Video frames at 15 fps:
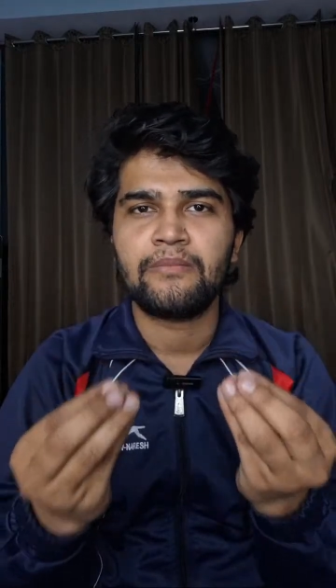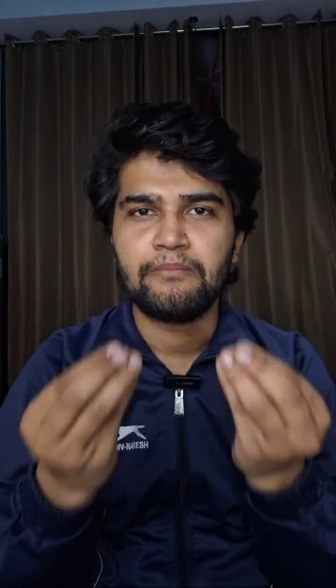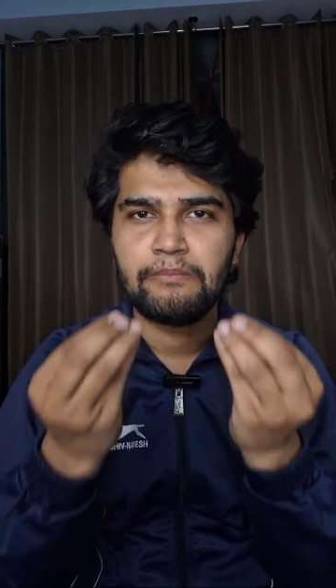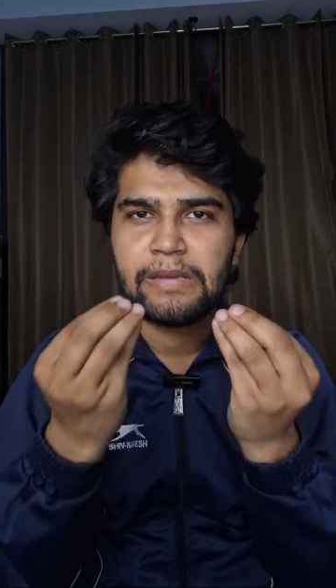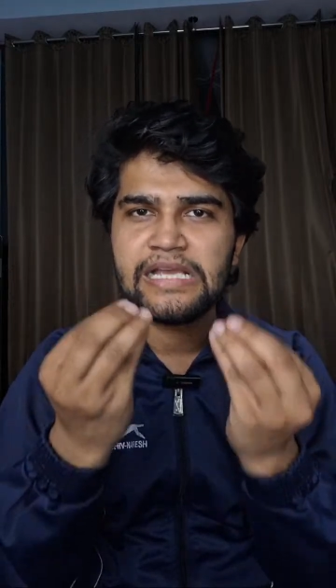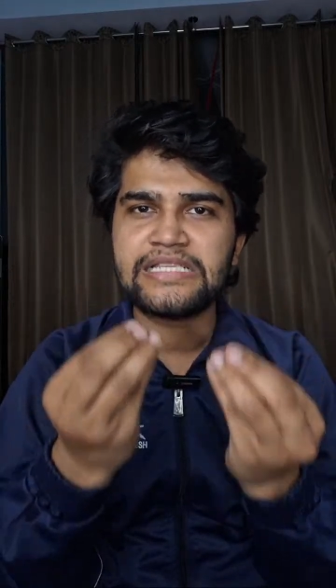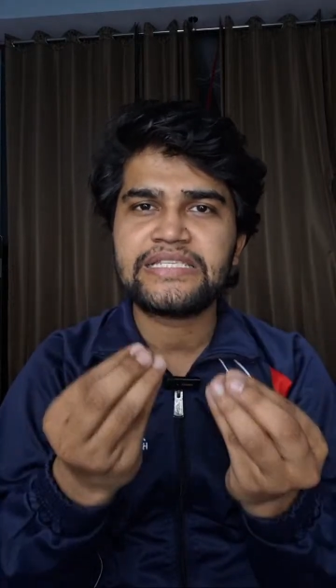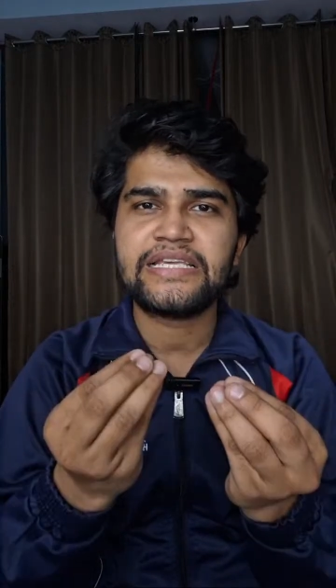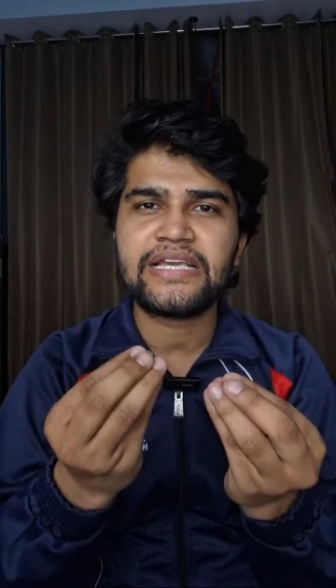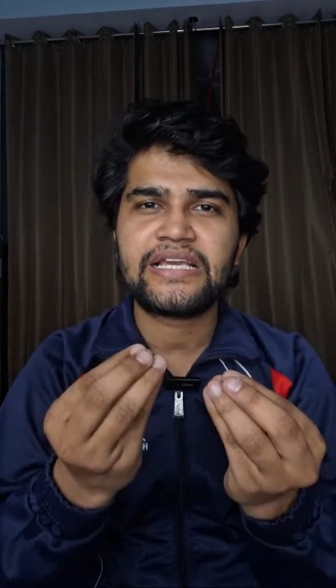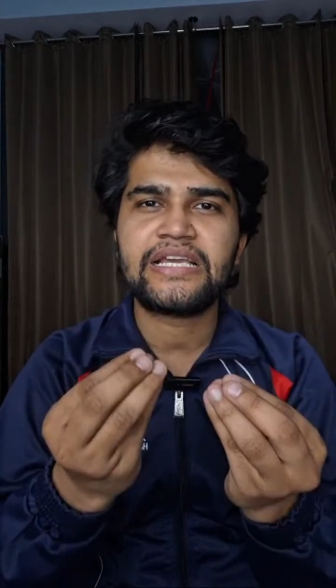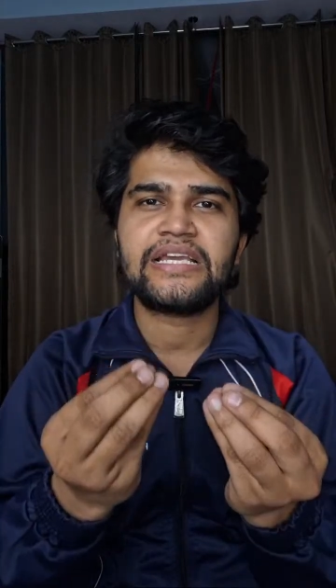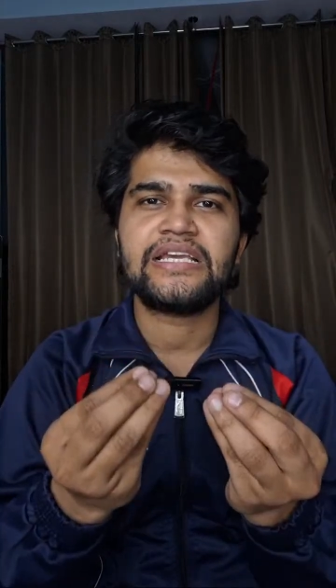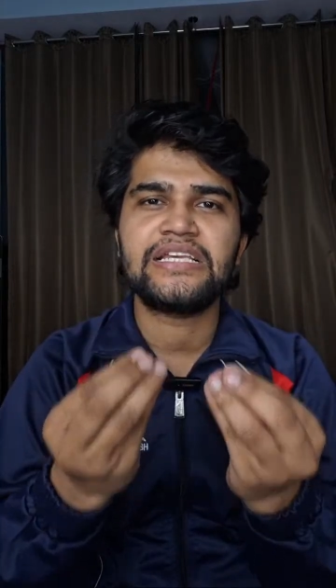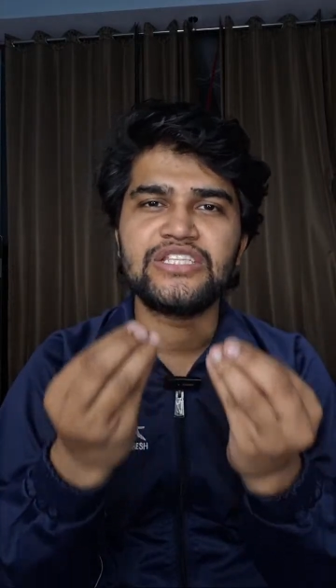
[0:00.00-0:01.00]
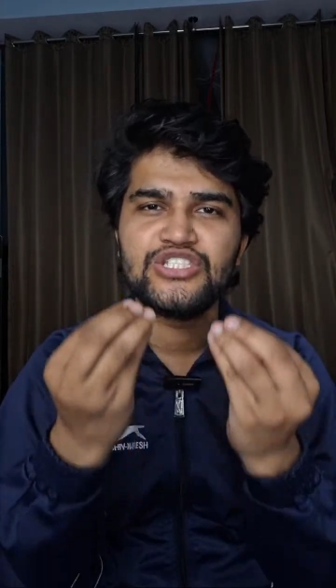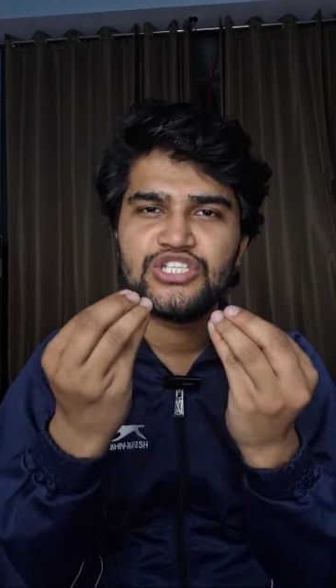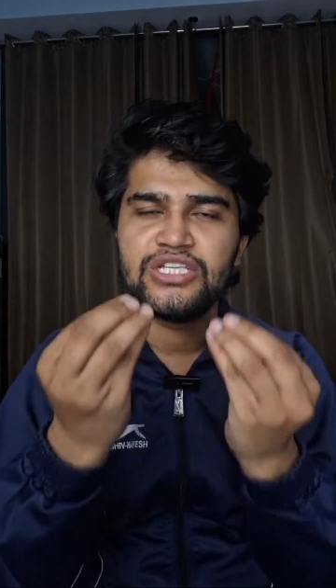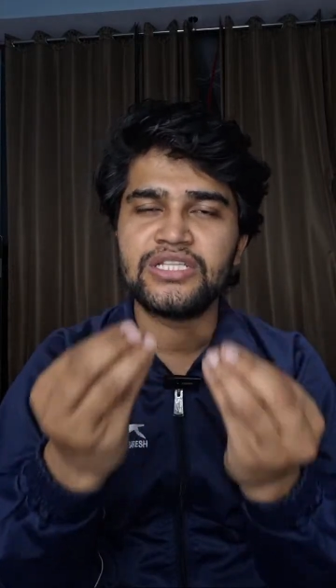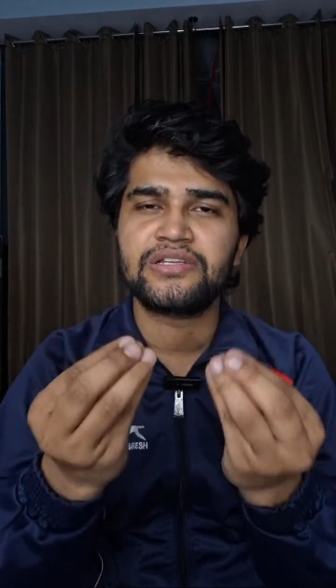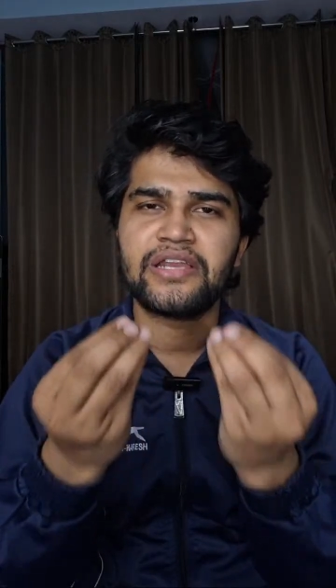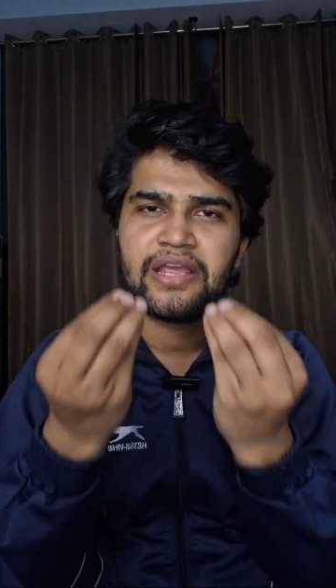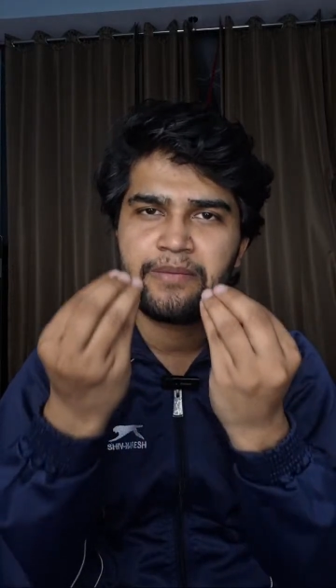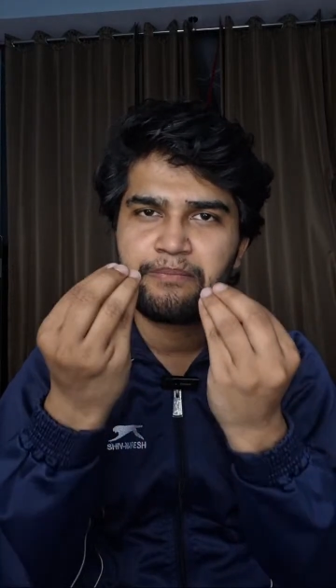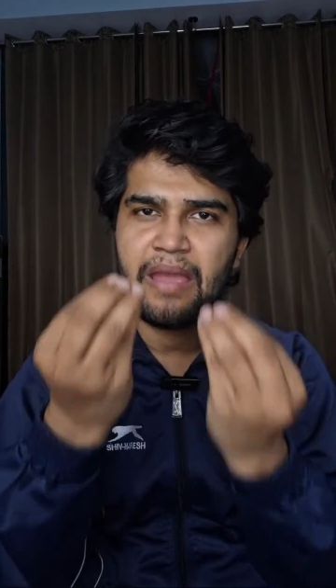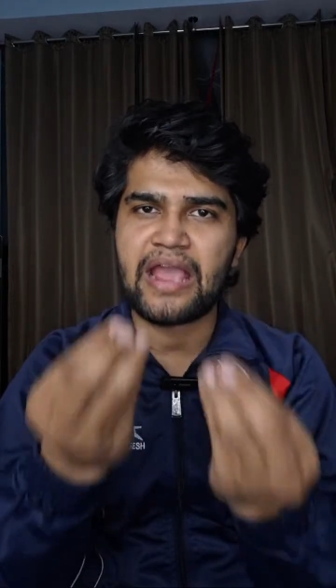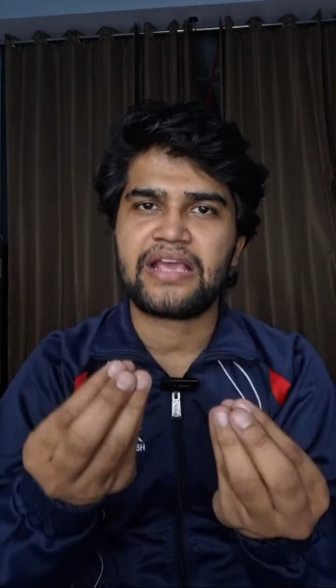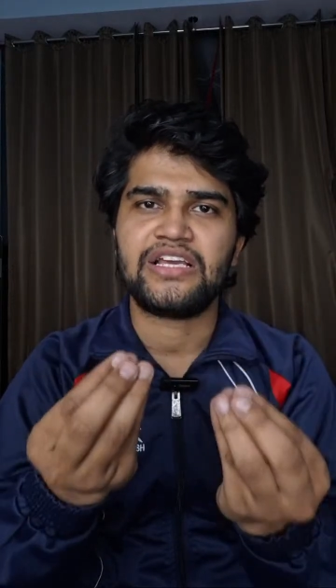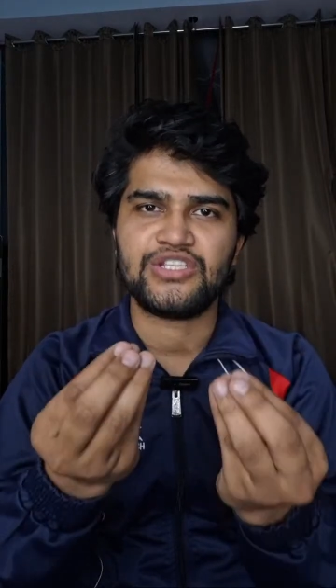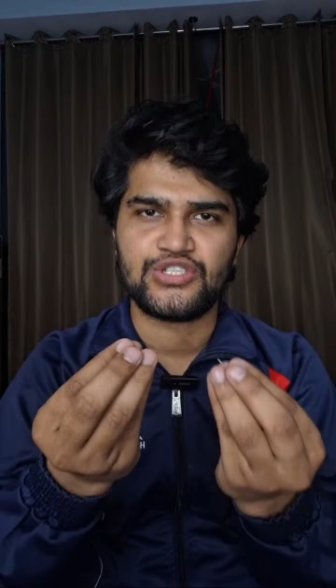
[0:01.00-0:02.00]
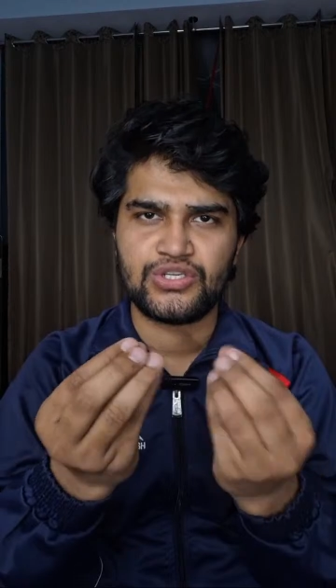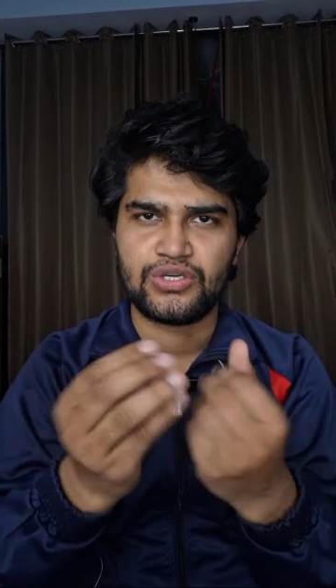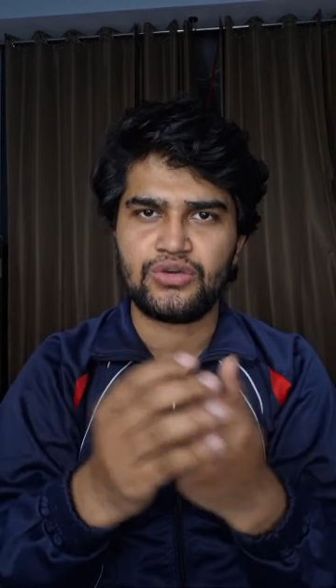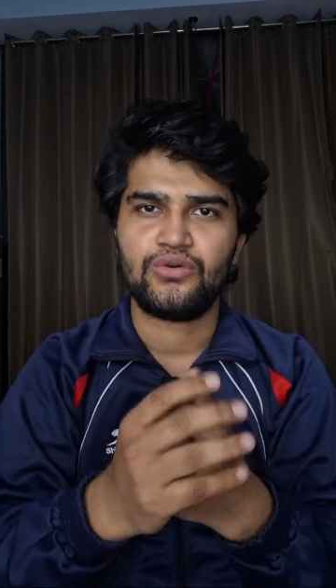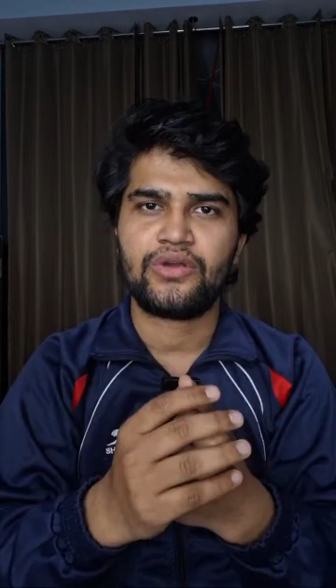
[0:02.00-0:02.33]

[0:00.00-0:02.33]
basic engineering package,